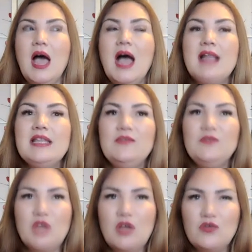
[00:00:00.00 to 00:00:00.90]
And
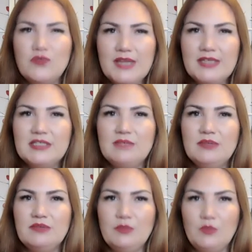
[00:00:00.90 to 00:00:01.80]
if you are ready to
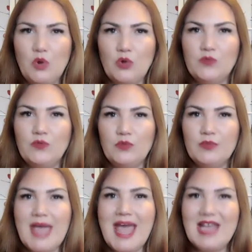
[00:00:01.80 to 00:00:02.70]
be reborn from the